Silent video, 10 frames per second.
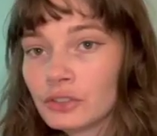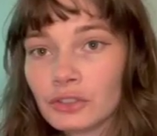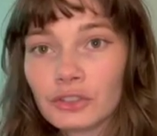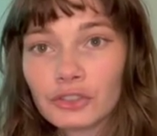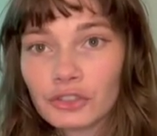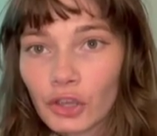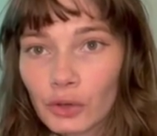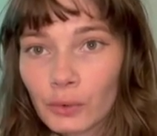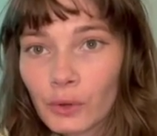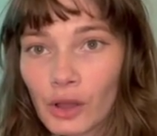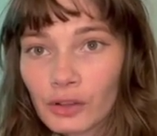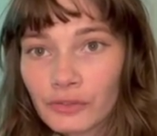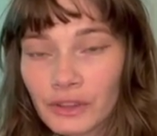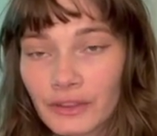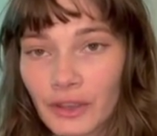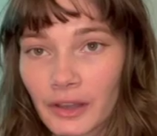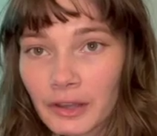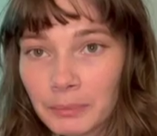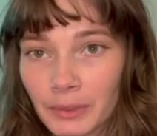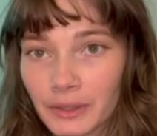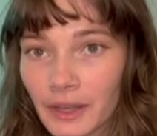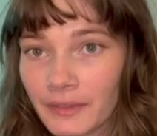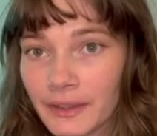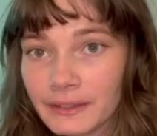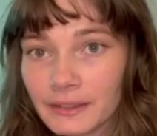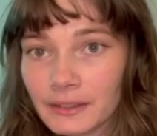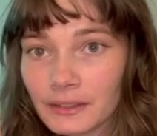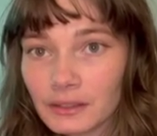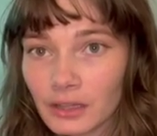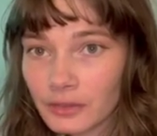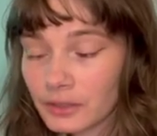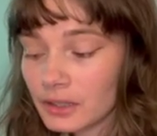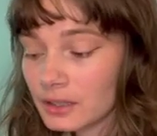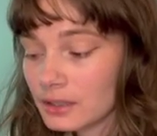sew all of these up and then stuff it